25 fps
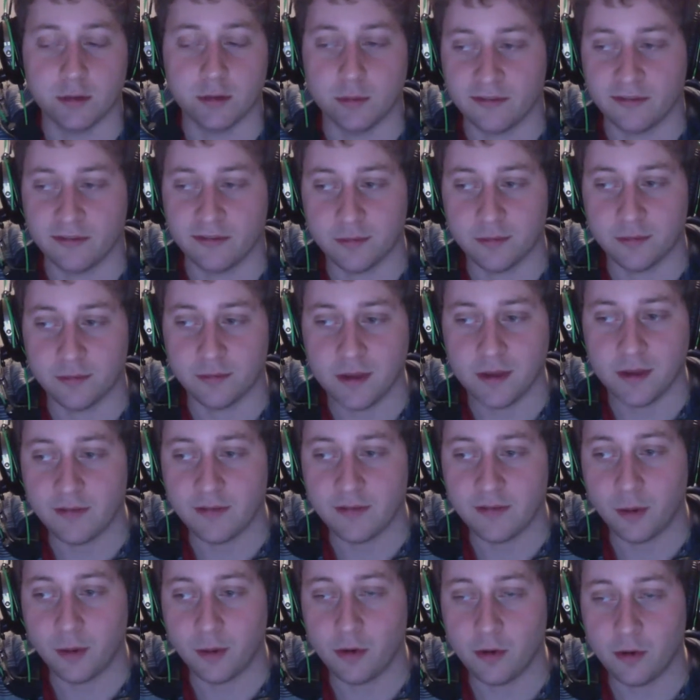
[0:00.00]
But for me, if
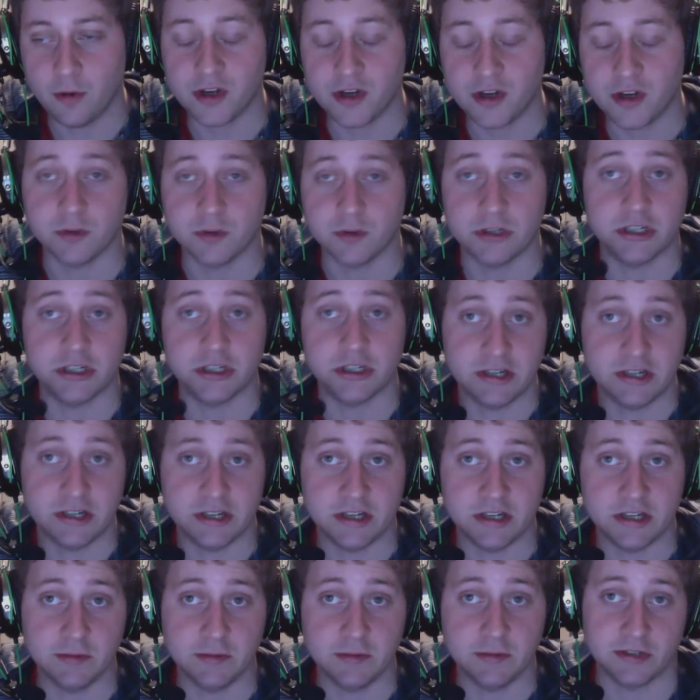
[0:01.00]
I'm going to a
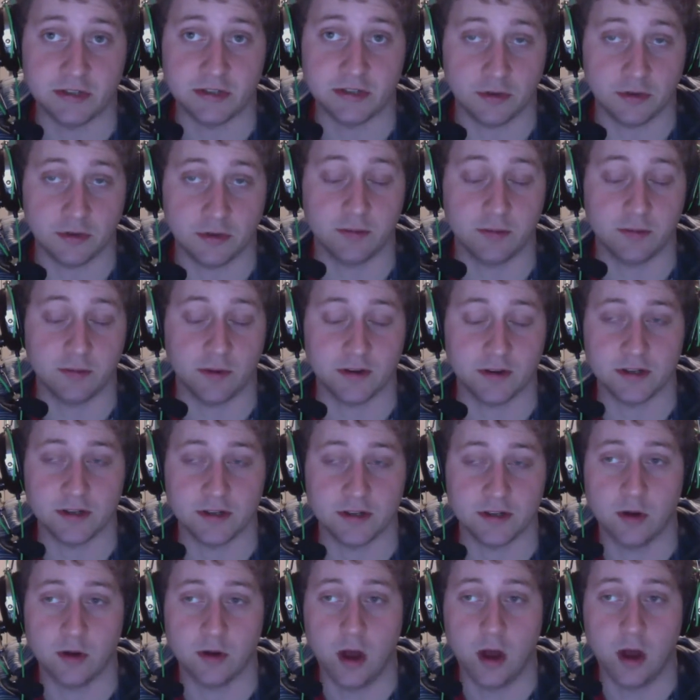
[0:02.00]
GT, which is what he went
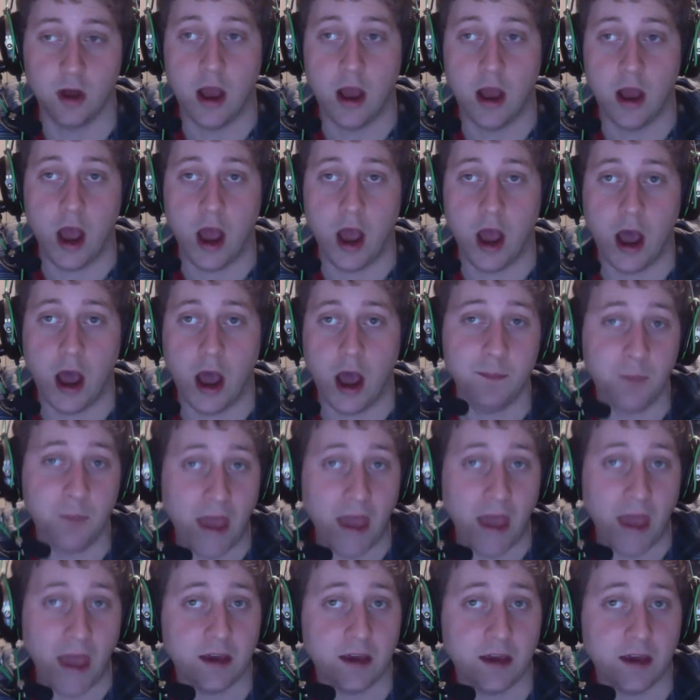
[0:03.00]
to, I'm
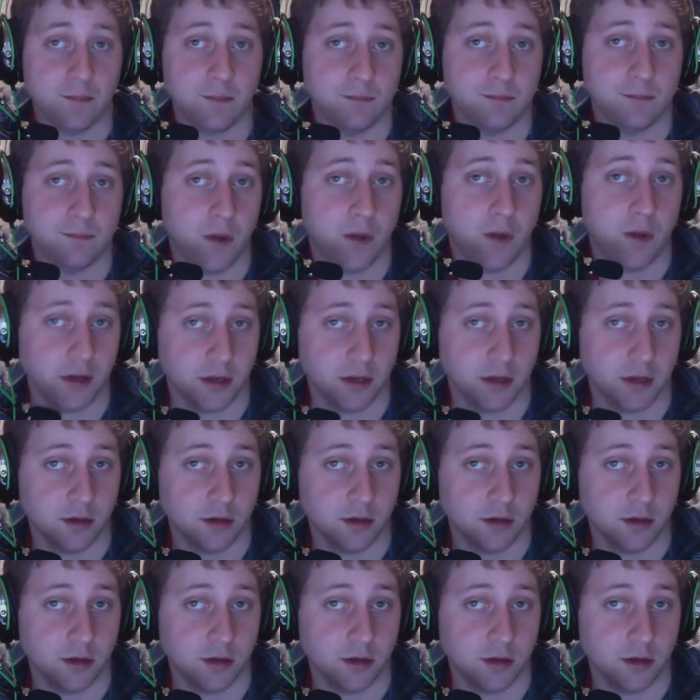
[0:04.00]
paying money